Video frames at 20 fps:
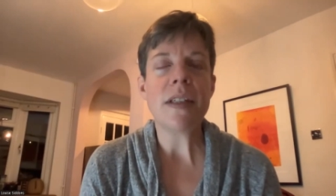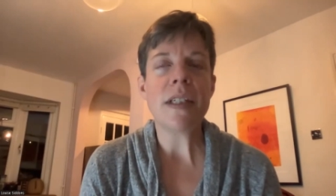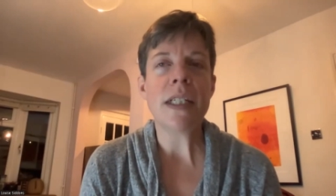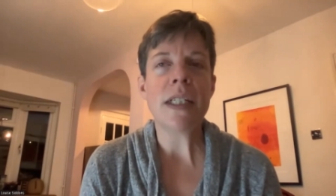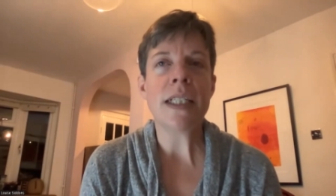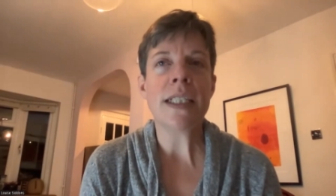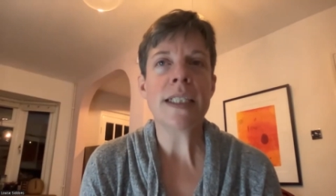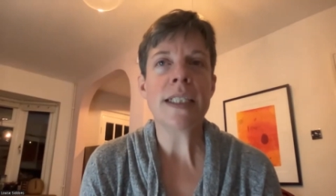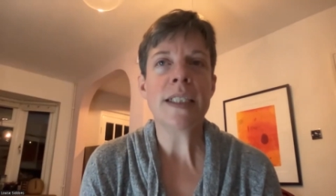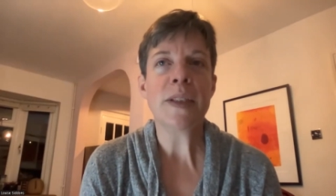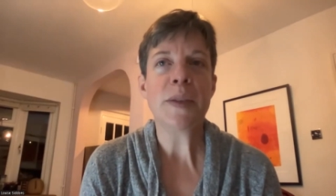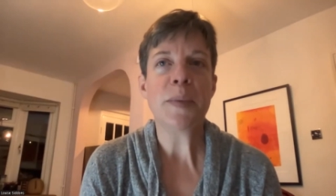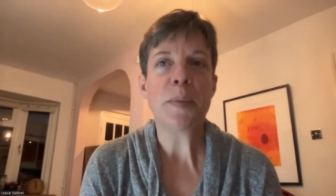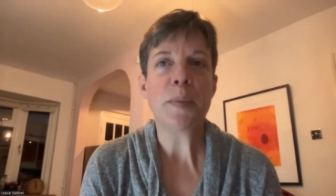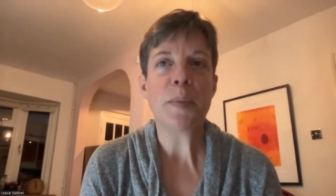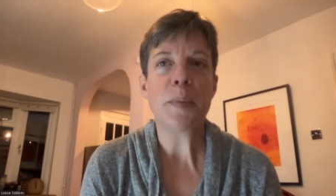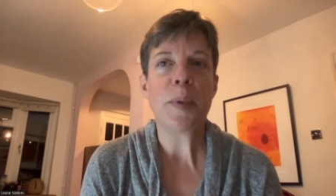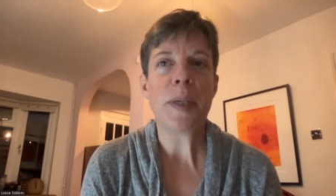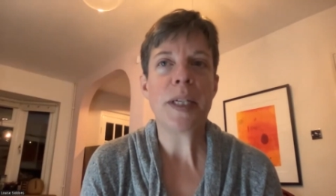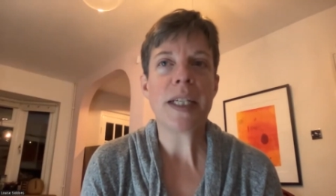
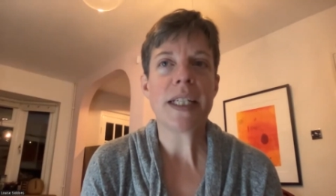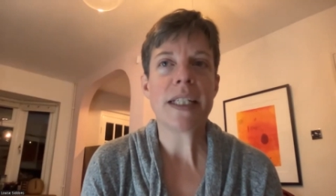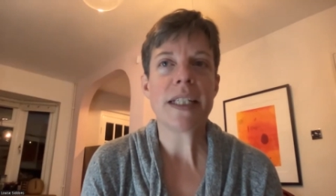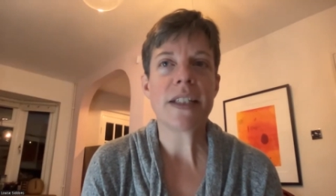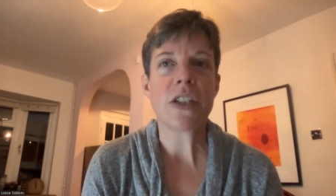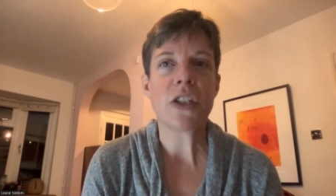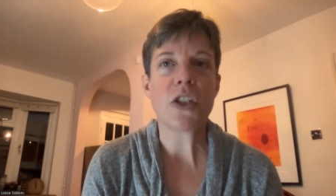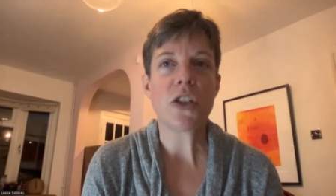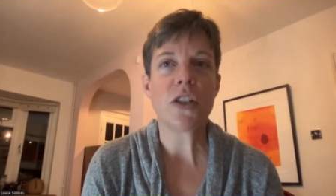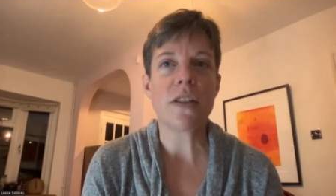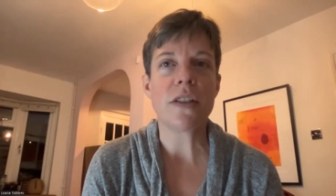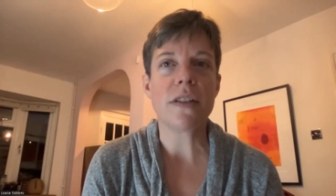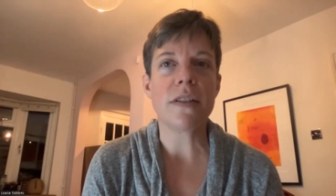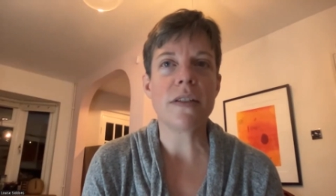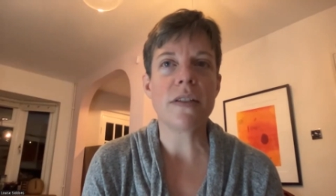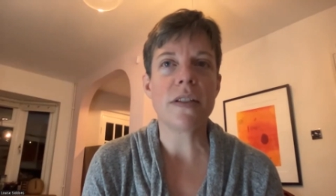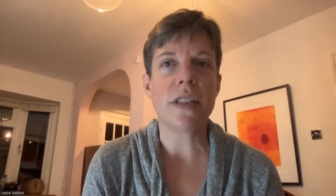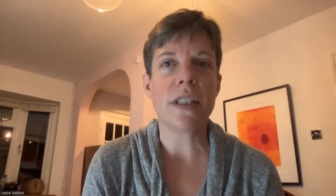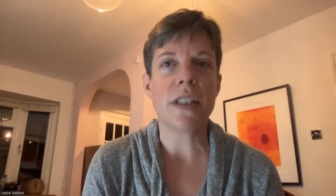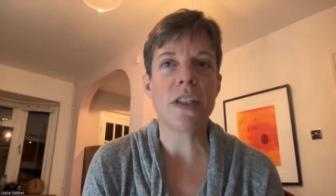Um, because
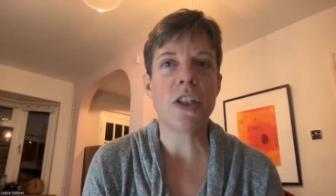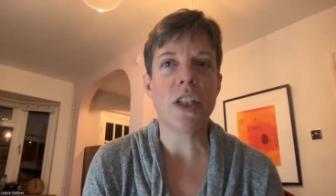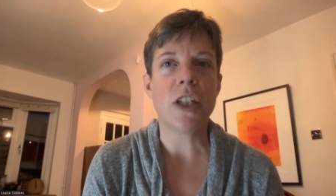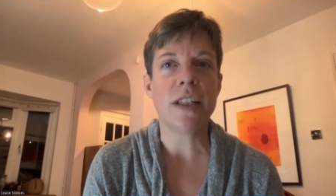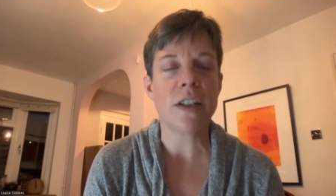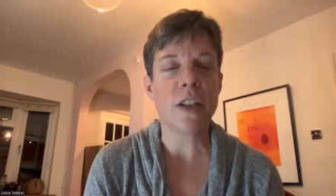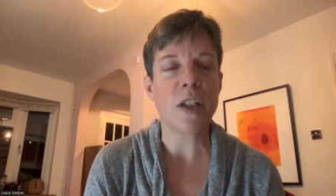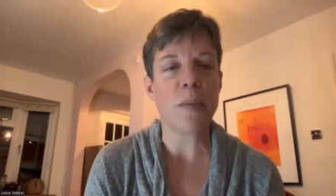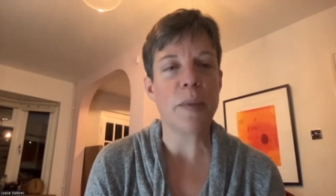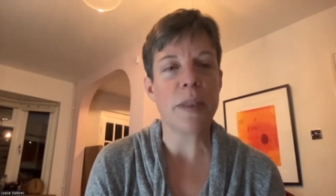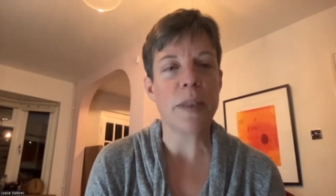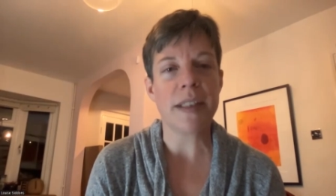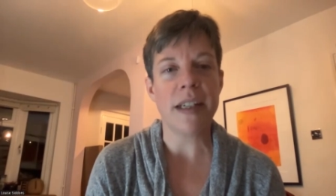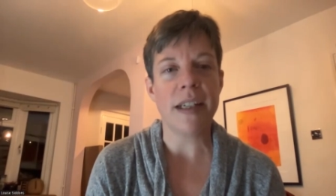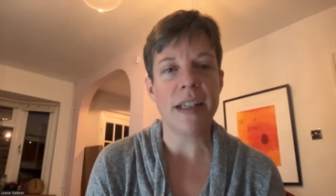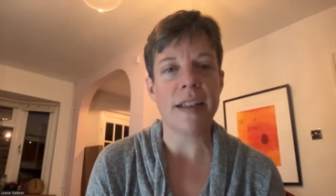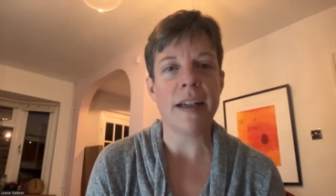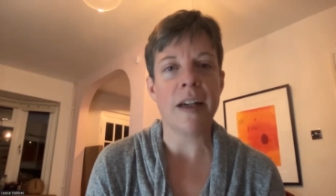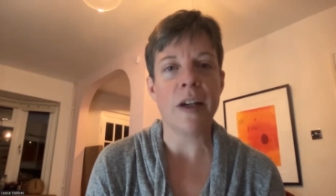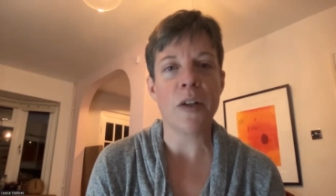the gender had been
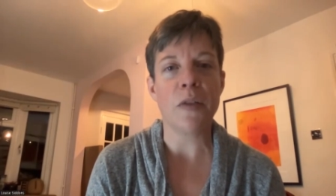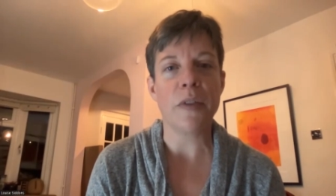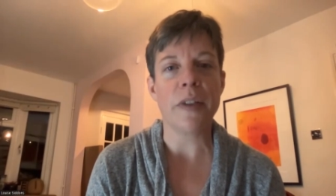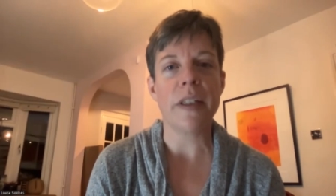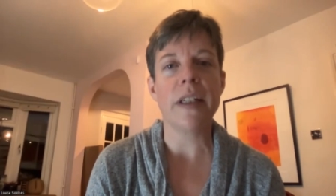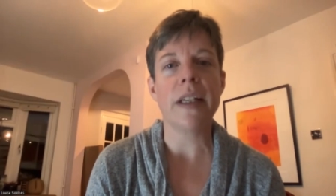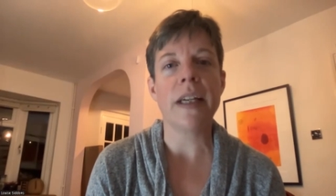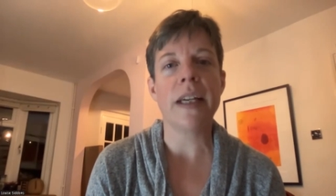taken out of it.